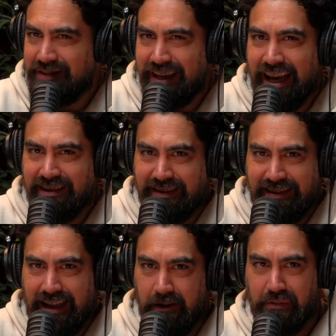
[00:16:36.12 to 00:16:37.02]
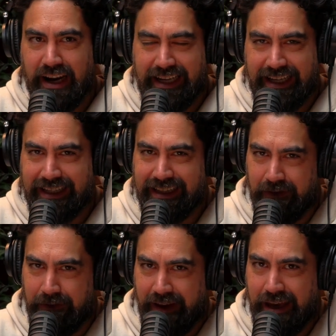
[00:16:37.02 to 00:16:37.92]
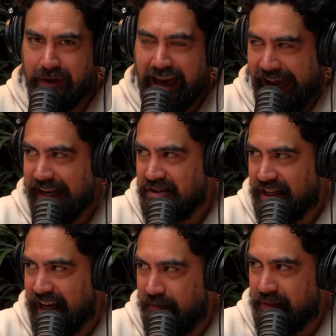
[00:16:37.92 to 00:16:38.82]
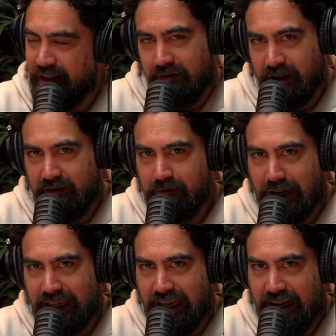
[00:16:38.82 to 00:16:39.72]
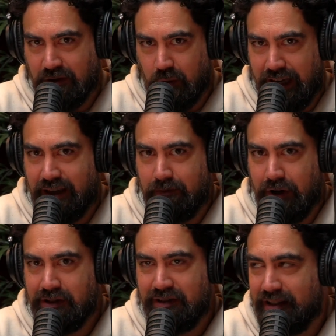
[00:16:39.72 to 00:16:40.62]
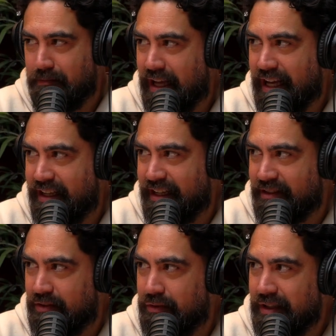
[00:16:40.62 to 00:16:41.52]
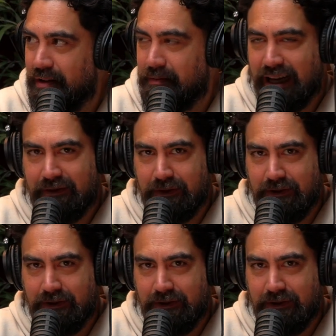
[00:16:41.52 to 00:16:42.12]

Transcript: see us celebrating the FIBA Asia Cup that we won last week and posting about it and talking about it for